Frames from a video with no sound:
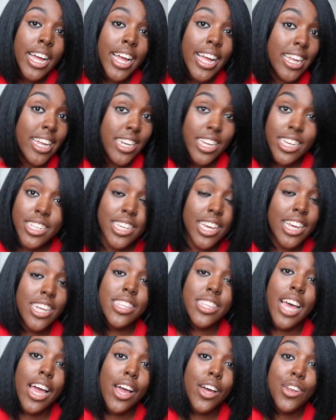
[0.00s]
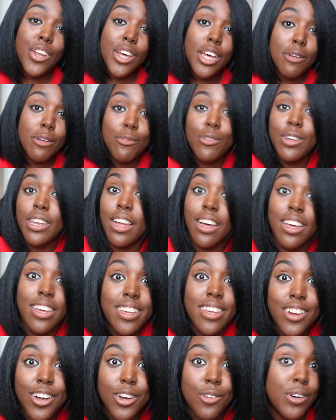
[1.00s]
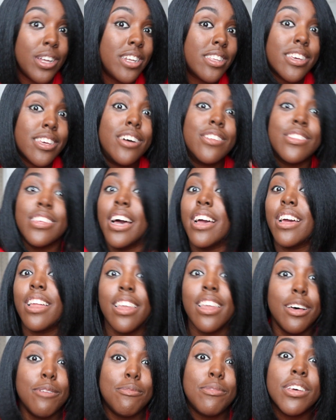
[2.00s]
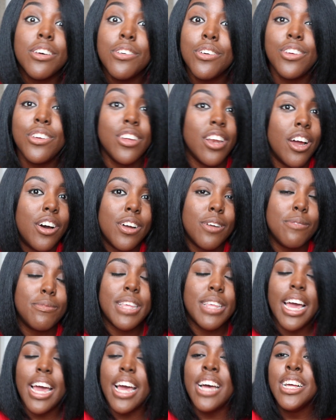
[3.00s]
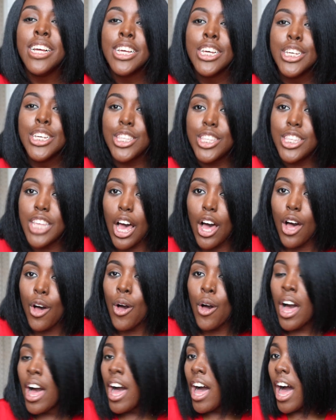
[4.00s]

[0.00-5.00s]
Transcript: It doesn't get tangled up. But, like, girl, what it's going to tangle up, too? You know what I'm saying? So,